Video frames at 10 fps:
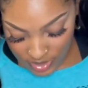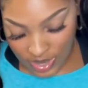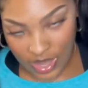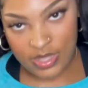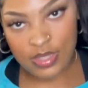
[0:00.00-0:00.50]

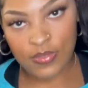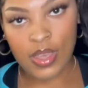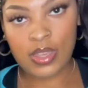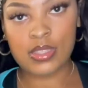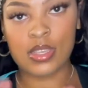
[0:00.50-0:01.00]
Guys, if
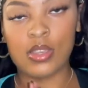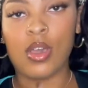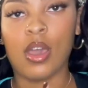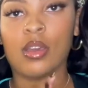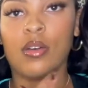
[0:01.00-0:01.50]
I could tell you
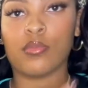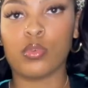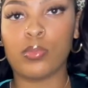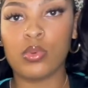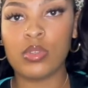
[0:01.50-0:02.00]
how
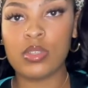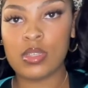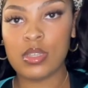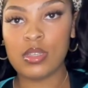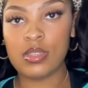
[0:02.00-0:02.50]
comfortable this
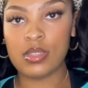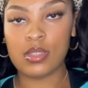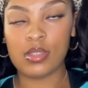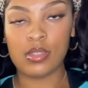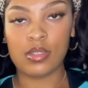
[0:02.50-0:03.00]
is,
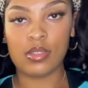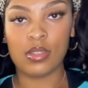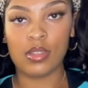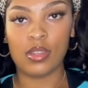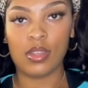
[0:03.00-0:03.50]

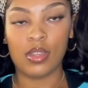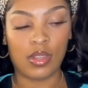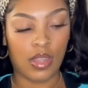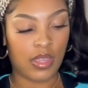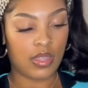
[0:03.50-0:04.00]

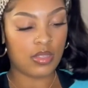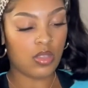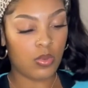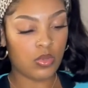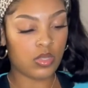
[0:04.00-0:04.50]
like it's
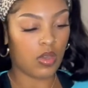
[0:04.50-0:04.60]
almost